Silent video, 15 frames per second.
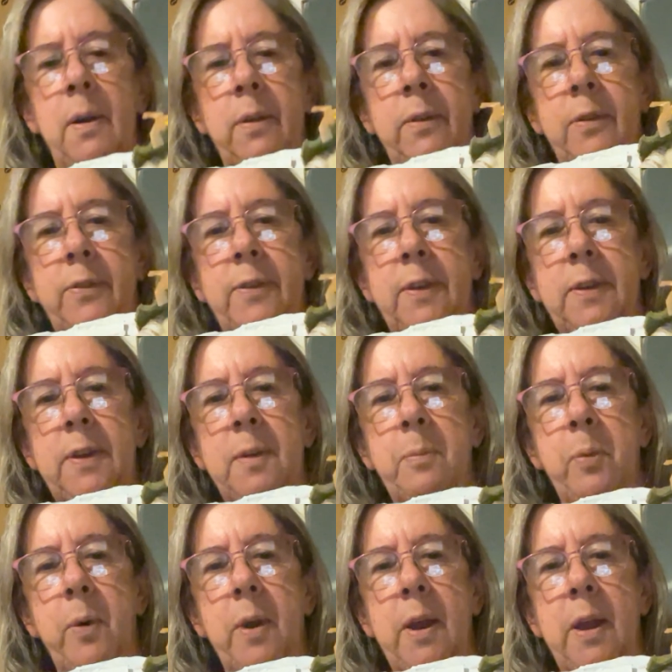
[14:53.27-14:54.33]
Just sit there
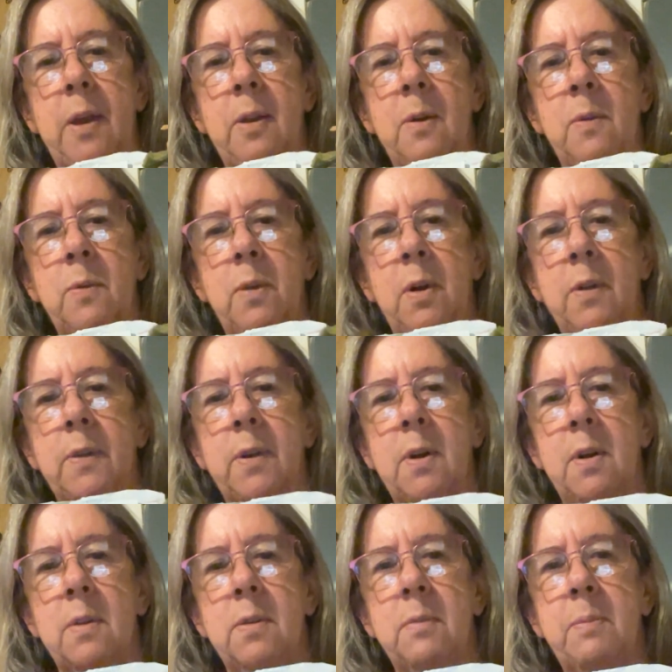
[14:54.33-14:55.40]
pretty and hold all the
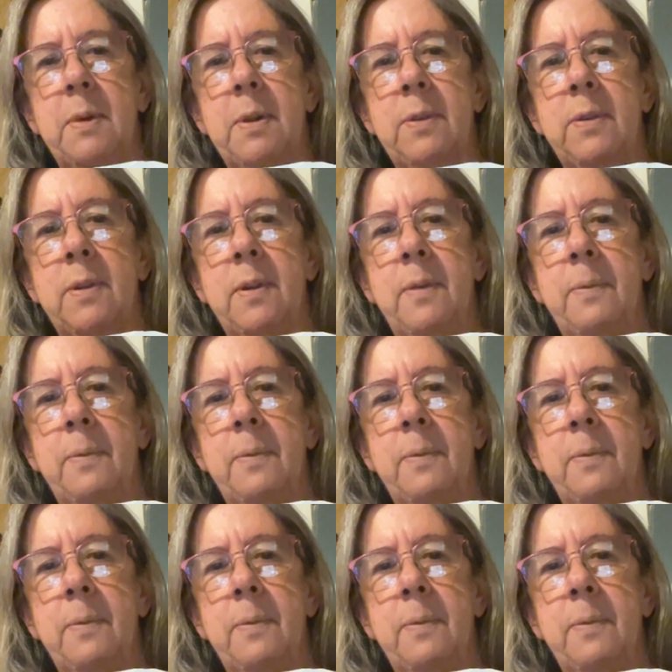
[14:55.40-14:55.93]
condiments.